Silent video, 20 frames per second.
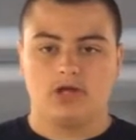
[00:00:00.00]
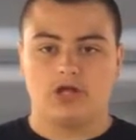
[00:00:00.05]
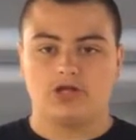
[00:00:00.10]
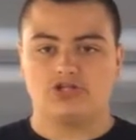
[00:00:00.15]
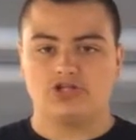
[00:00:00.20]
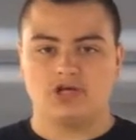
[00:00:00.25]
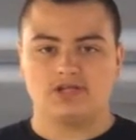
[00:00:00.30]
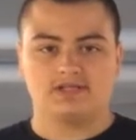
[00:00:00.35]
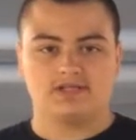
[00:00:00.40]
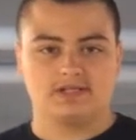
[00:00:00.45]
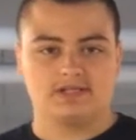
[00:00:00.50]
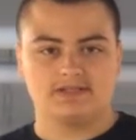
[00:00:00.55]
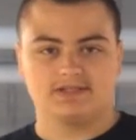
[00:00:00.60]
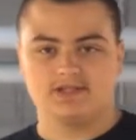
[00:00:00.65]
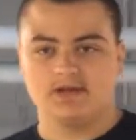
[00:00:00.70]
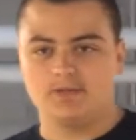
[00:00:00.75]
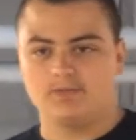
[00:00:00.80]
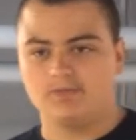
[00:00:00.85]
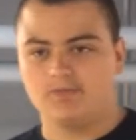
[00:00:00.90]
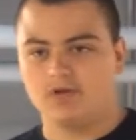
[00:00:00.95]
adjusting
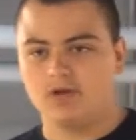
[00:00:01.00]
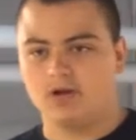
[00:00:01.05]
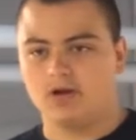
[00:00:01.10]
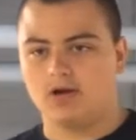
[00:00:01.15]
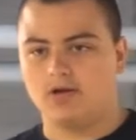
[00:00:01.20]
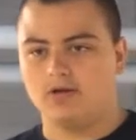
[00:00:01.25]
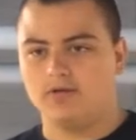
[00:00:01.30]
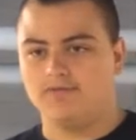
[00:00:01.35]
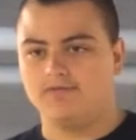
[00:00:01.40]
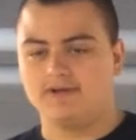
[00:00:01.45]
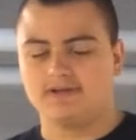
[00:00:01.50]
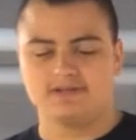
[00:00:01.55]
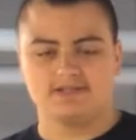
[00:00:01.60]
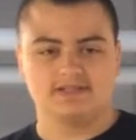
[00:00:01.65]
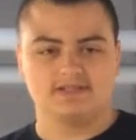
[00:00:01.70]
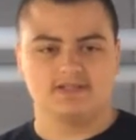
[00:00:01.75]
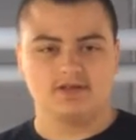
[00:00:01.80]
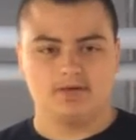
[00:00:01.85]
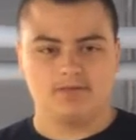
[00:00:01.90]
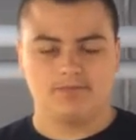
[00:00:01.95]
something or
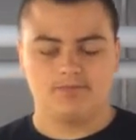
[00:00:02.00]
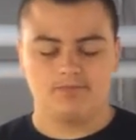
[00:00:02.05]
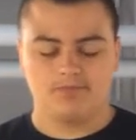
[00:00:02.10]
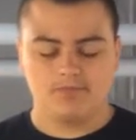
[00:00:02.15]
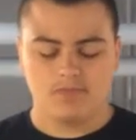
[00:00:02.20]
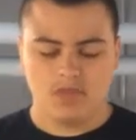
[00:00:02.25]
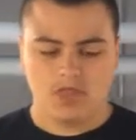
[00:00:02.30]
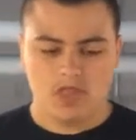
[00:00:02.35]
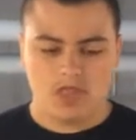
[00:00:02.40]
fixing something,